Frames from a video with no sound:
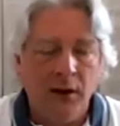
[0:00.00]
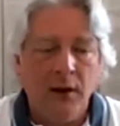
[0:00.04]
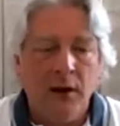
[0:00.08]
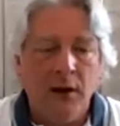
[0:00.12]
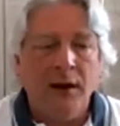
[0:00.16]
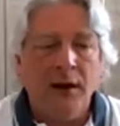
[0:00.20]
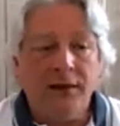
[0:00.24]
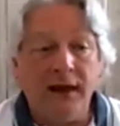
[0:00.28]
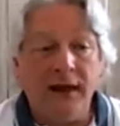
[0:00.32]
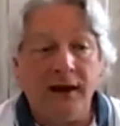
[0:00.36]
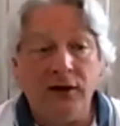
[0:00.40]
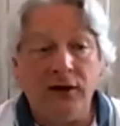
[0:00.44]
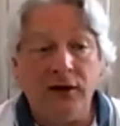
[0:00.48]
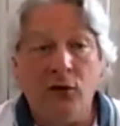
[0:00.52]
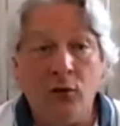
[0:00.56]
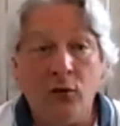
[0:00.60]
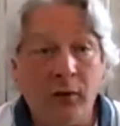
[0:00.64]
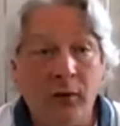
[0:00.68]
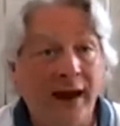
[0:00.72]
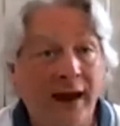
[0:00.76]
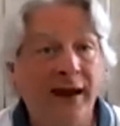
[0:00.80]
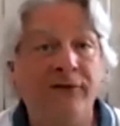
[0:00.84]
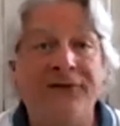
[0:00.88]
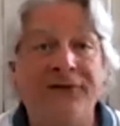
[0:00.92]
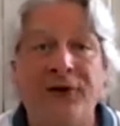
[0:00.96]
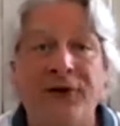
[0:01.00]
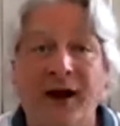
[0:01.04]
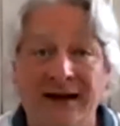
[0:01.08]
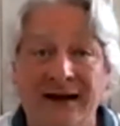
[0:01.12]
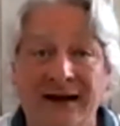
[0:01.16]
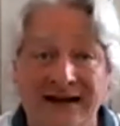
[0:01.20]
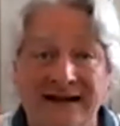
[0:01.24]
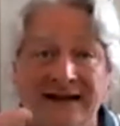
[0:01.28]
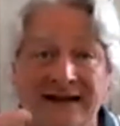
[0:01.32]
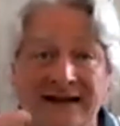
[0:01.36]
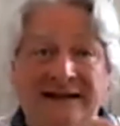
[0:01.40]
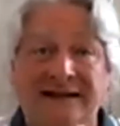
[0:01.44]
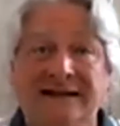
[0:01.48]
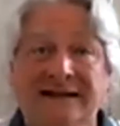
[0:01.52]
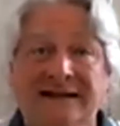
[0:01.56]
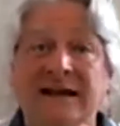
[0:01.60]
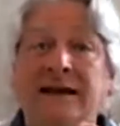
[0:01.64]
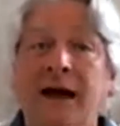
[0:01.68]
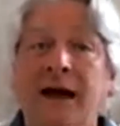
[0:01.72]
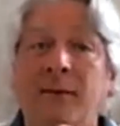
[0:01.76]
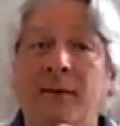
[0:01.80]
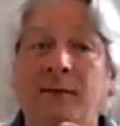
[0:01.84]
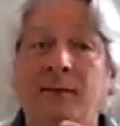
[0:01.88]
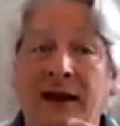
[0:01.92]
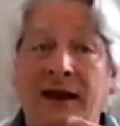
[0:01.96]
Then you wait for ideas to
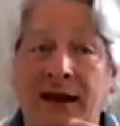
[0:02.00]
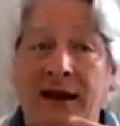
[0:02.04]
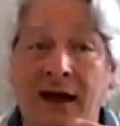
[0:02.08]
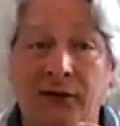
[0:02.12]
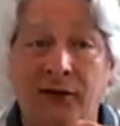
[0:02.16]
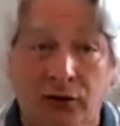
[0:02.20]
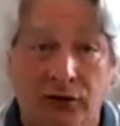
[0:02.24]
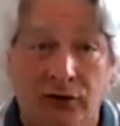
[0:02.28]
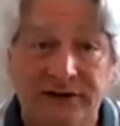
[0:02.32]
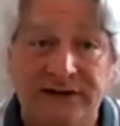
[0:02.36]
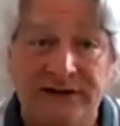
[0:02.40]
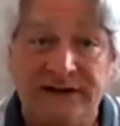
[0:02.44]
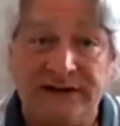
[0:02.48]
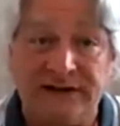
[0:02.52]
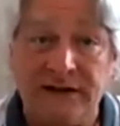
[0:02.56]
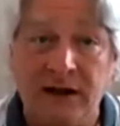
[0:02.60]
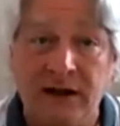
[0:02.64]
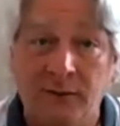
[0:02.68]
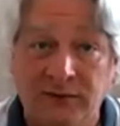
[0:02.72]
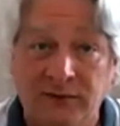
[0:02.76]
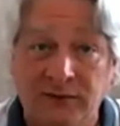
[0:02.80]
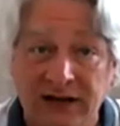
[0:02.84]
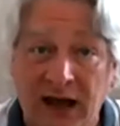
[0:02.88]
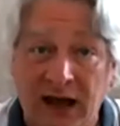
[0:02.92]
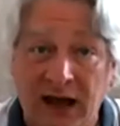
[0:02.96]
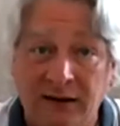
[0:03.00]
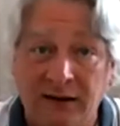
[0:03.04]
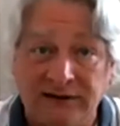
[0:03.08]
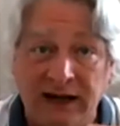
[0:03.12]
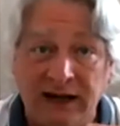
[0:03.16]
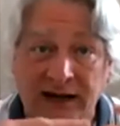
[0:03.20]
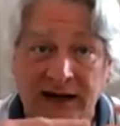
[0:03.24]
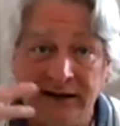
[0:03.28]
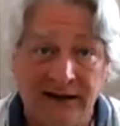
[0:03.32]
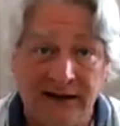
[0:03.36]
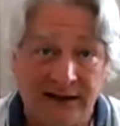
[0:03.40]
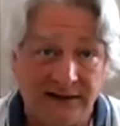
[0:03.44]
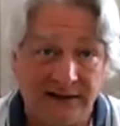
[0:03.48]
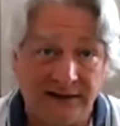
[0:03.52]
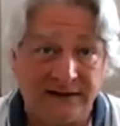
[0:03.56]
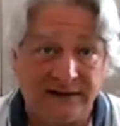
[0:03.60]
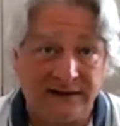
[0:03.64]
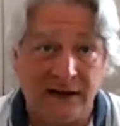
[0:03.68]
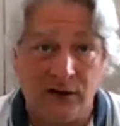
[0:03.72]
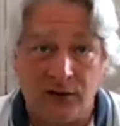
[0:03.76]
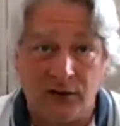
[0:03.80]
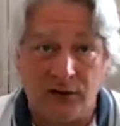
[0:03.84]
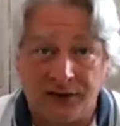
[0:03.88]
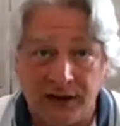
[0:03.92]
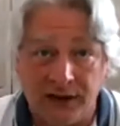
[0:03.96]
come together. Sometimes ideas that you
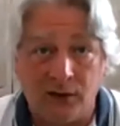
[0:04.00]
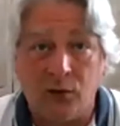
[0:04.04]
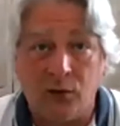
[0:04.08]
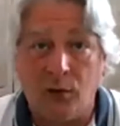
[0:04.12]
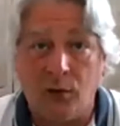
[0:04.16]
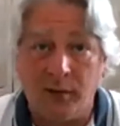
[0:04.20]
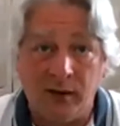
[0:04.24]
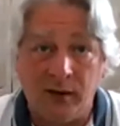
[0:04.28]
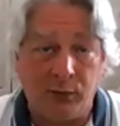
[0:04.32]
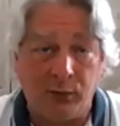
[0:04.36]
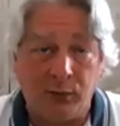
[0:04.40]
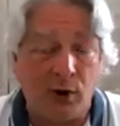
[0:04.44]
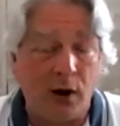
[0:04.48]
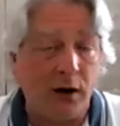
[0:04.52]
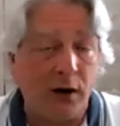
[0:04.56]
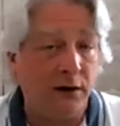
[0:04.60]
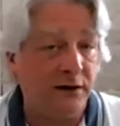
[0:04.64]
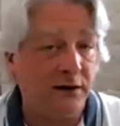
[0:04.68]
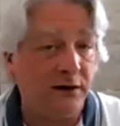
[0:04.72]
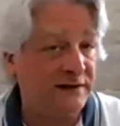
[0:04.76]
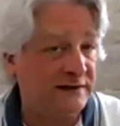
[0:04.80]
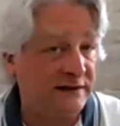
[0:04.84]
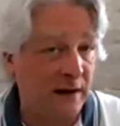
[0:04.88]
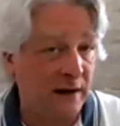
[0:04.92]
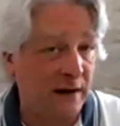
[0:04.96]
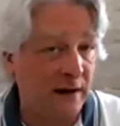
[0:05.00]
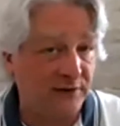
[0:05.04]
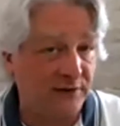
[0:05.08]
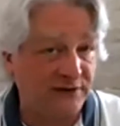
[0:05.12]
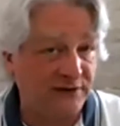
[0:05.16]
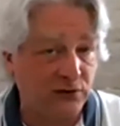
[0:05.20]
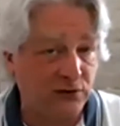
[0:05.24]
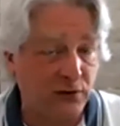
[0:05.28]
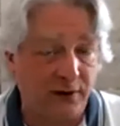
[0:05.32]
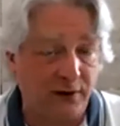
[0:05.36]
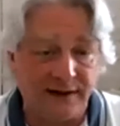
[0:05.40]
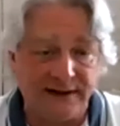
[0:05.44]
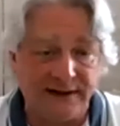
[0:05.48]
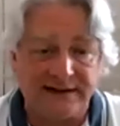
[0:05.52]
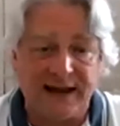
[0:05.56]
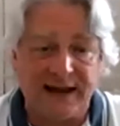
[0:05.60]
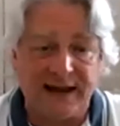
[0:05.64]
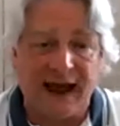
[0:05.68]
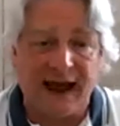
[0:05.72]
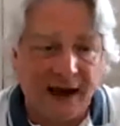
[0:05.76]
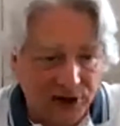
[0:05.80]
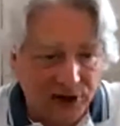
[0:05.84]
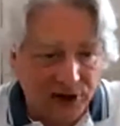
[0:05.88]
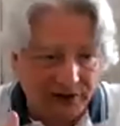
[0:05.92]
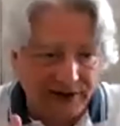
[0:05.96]
think will be part of separate stories
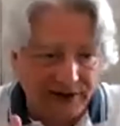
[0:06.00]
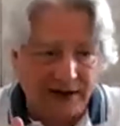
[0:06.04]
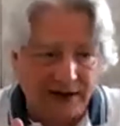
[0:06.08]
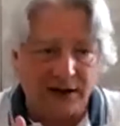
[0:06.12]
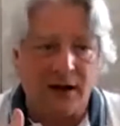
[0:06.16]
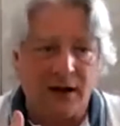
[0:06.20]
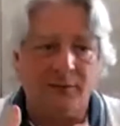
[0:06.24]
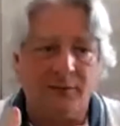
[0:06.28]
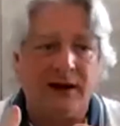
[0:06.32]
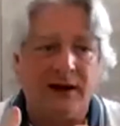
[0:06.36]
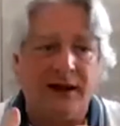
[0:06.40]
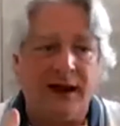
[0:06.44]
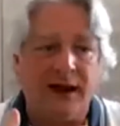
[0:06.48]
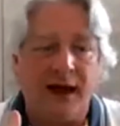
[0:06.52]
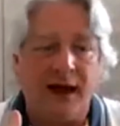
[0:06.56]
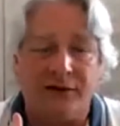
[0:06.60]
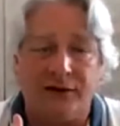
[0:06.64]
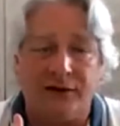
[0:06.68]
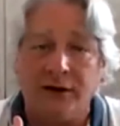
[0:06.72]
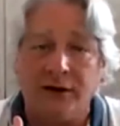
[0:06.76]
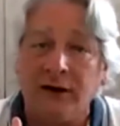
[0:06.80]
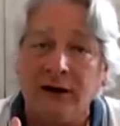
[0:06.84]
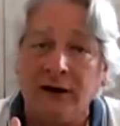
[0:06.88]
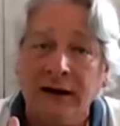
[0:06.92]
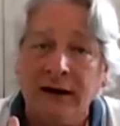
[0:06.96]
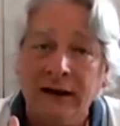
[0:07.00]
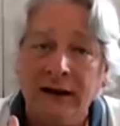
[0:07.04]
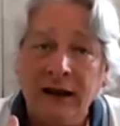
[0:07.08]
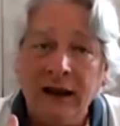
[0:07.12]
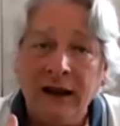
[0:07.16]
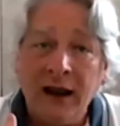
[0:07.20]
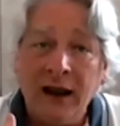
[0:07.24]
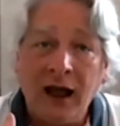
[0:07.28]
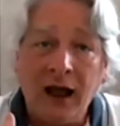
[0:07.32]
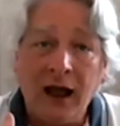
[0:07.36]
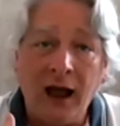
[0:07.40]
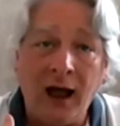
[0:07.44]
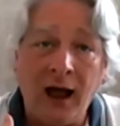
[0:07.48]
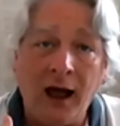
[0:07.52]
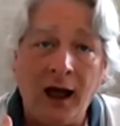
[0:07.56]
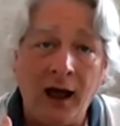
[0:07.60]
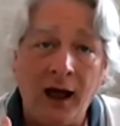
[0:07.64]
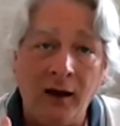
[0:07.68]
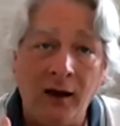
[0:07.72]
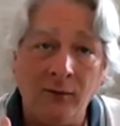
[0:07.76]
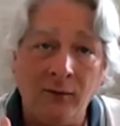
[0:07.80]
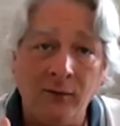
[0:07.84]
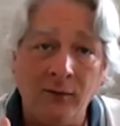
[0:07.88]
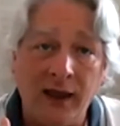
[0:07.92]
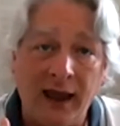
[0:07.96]
actually come together,
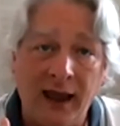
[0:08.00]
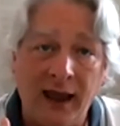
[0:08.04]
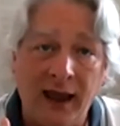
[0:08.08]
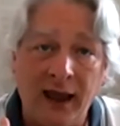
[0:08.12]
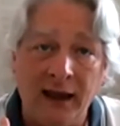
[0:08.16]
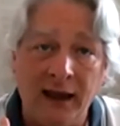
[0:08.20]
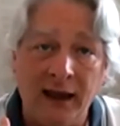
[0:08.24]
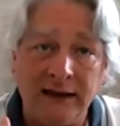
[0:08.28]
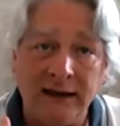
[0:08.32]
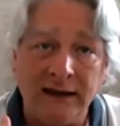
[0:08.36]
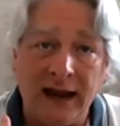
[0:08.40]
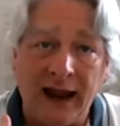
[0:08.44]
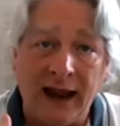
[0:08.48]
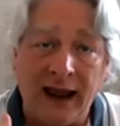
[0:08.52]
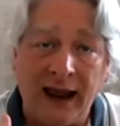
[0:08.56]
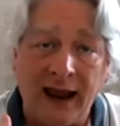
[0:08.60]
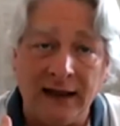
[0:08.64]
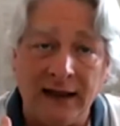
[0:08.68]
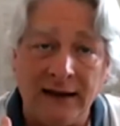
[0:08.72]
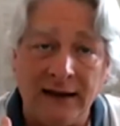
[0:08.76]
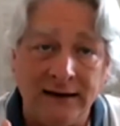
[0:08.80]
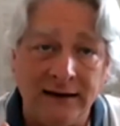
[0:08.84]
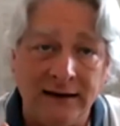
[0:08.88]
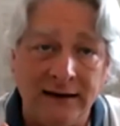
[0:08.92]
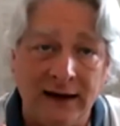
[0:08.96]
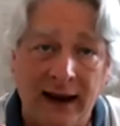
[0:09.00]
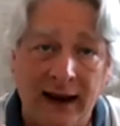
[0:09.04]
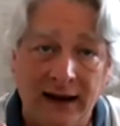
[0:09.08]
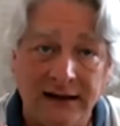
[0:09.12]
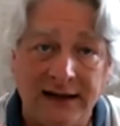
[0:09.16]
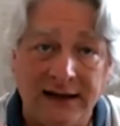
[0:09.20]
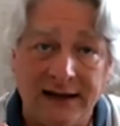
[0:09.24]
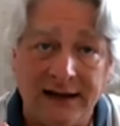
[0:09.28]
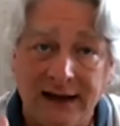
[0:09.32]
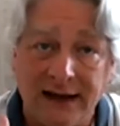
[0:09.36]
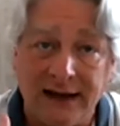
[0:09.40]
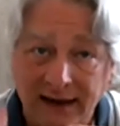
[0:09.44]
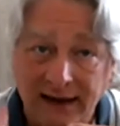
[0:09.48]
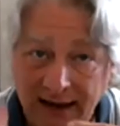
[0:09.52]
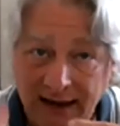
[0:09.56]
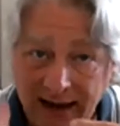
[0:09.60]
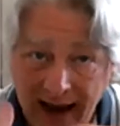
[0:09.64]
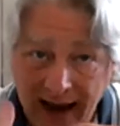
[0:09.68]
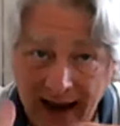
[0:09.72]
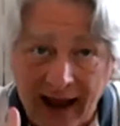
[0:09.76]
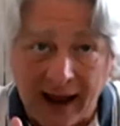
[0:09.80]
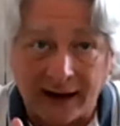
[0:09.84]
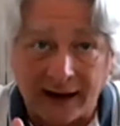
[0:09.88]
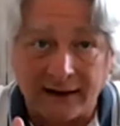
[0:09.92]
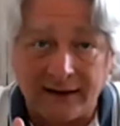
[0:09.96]
and
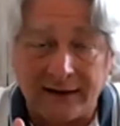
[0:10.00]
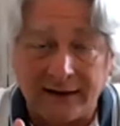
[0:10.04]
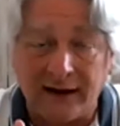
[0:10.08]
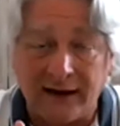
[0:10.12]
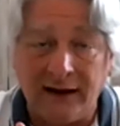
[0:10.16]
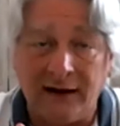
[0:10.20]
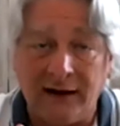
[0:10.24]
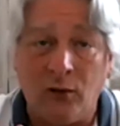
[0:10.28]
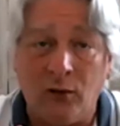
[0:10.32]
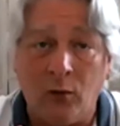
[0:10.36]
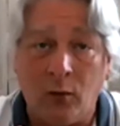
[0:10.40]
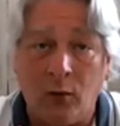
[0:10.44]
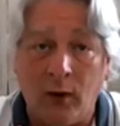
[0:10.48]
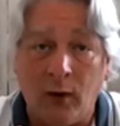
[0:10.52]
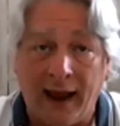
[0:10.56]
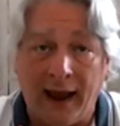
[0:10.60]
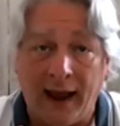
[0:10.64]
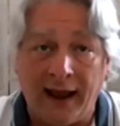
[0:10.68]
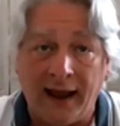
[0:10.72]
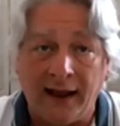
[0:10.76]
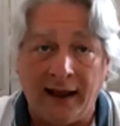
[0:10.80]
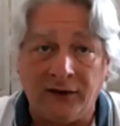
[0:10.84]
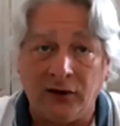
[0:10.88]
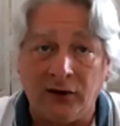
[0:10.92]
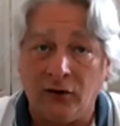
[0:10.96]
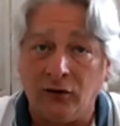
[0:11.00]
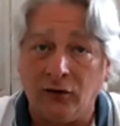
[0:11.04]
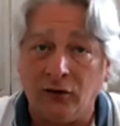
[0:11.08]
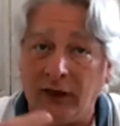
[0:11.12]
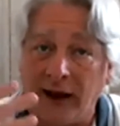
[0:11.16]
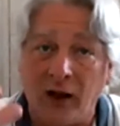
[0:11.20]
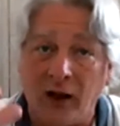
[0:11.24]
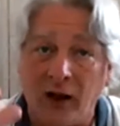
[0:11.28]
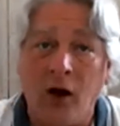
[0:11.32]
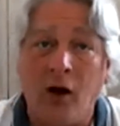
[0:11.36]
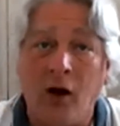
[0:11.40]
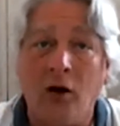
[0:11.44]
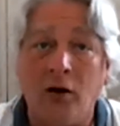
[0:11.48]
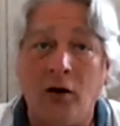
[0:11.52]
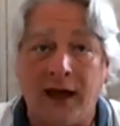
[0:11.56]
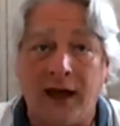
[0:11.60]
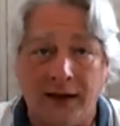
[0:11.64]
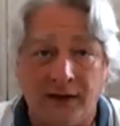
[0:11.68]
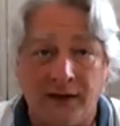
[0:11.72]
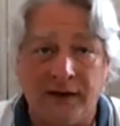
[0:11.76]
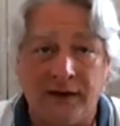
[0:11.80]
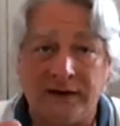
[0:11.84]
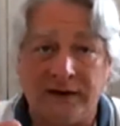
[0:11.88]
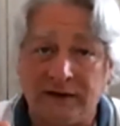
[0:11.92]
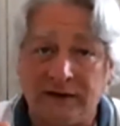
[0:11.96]
connect in a way that you're like, oh, okay,
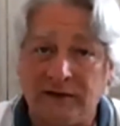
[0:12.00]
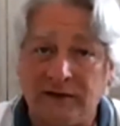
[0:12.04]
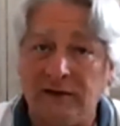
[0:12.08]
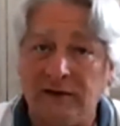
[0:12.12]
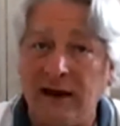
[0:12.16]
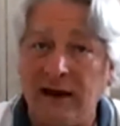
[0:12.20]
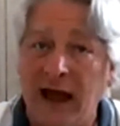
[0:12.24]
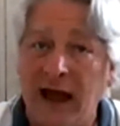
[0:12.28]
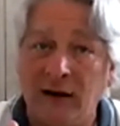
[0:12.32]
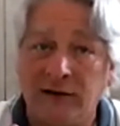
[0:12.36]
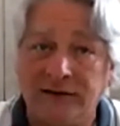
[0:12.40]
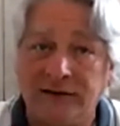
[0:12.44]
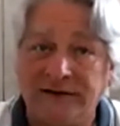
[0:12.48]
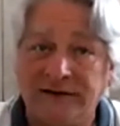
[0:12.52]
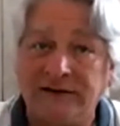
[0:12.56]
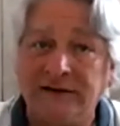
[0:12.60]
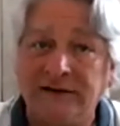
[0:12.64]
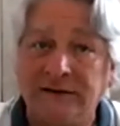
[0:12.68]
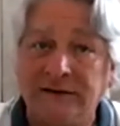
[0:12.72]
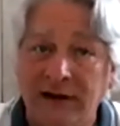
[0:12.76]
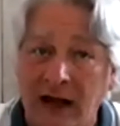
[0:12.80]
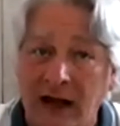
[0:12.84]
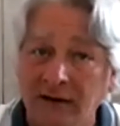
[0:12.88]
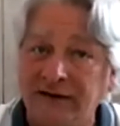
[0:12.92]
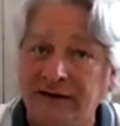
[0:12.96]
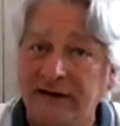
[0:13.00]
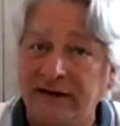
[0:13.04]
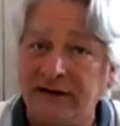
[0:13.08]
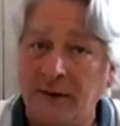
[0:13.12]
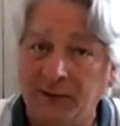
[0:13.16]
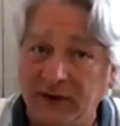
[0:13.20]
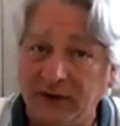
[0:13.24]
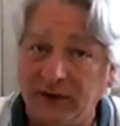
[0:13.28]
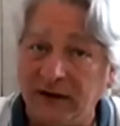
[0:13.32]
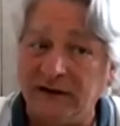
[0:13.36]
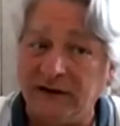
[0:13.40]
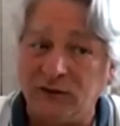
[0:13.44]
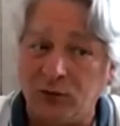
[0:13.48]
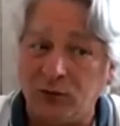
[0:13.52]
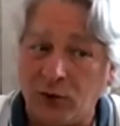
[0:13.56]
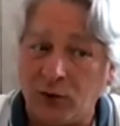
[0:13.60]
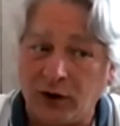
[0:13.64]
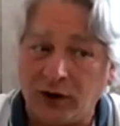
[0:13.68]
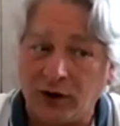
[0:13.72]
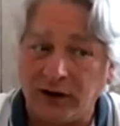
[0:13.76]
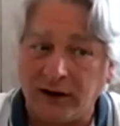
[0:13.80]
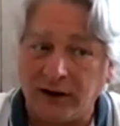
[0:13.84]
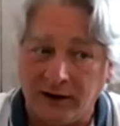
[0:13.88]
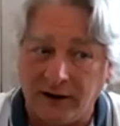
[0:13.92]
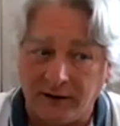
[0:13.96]
this now something is working here,
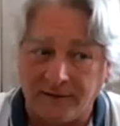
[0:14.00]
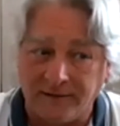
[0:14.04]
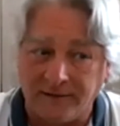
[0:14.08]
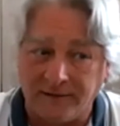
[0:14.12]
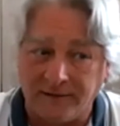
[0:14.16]
right?